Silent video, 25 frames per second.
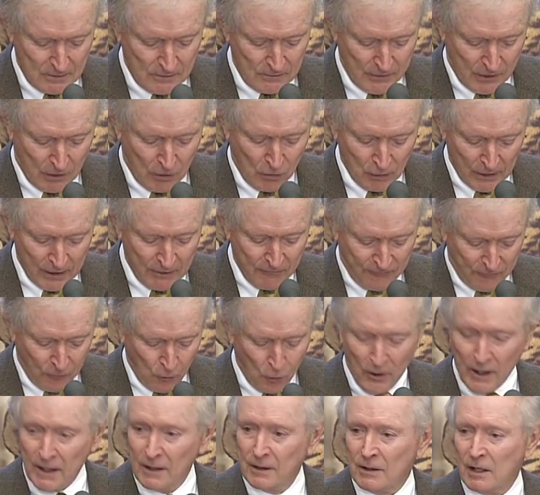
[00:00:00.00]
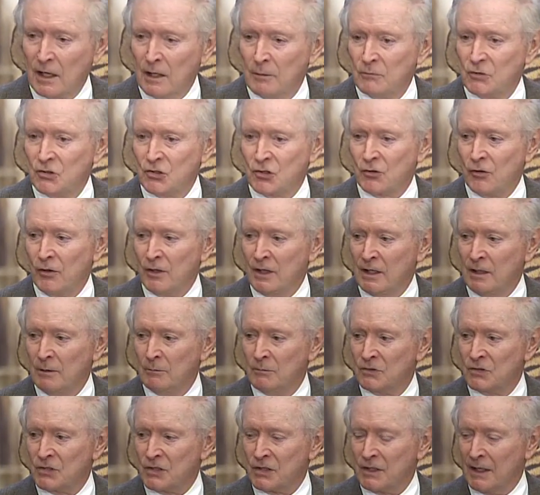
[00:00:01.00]
There are only four income
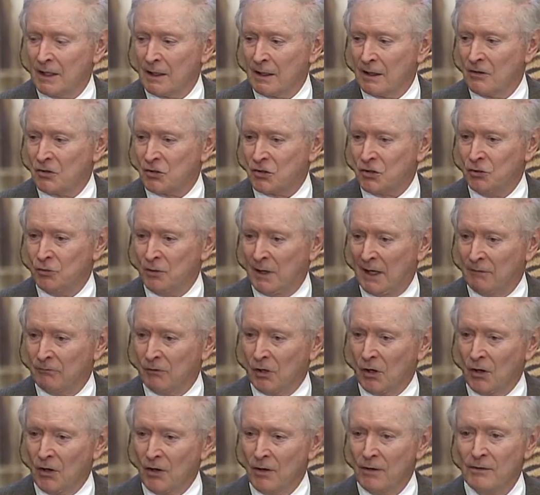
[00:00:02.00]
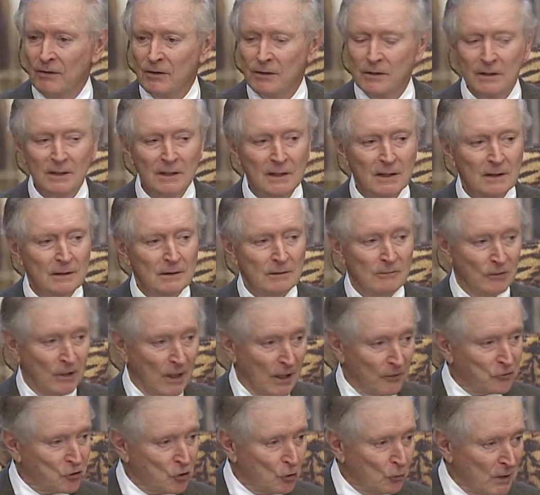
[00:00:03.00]
streams to LSU, I've learned. You've
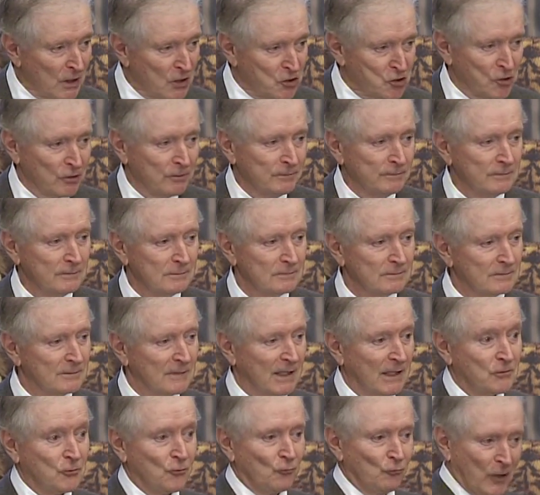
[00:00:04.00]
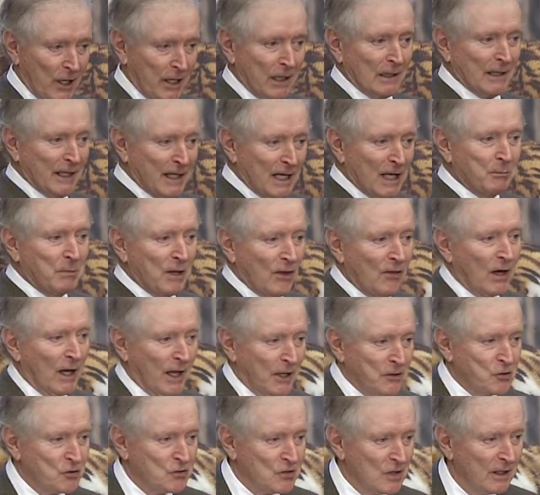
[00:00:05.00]
got tuition, that's regulated by the
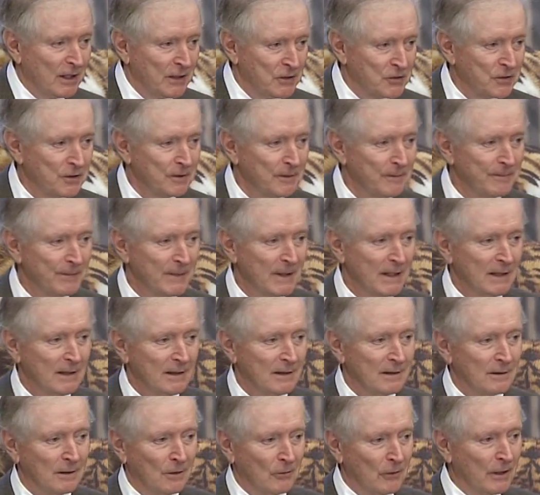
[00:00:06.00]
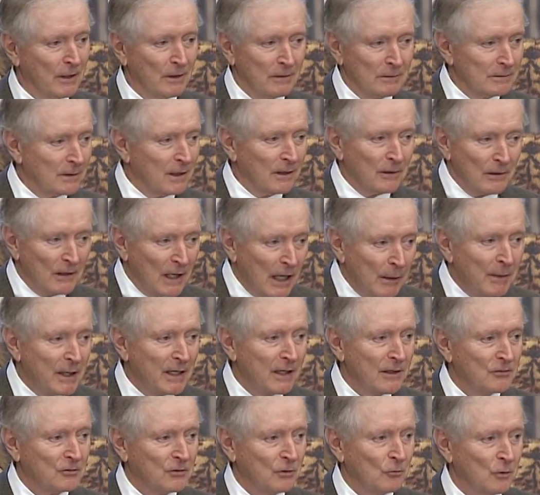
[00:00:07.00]
legislature. Only a
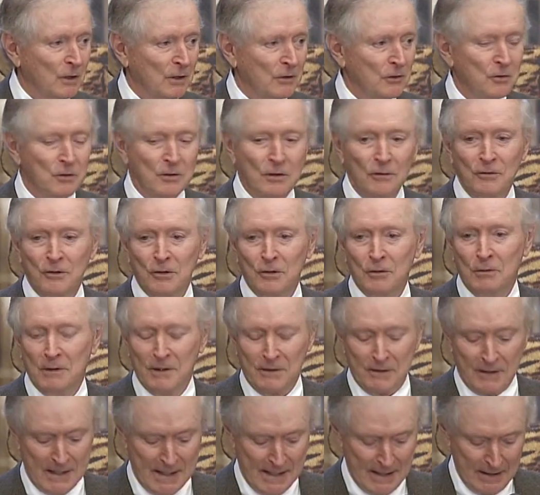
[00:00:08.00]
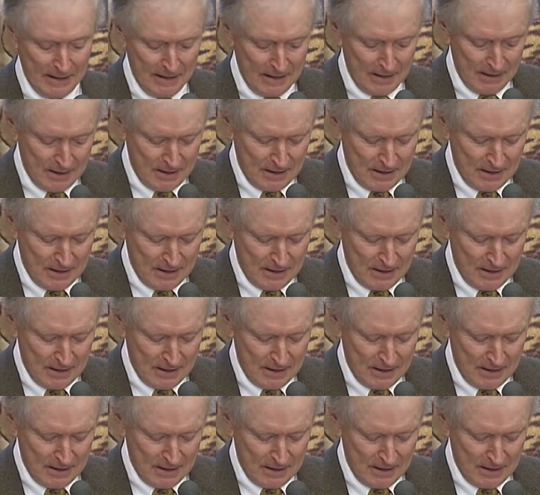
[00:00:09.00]
limit as to what you can do with that.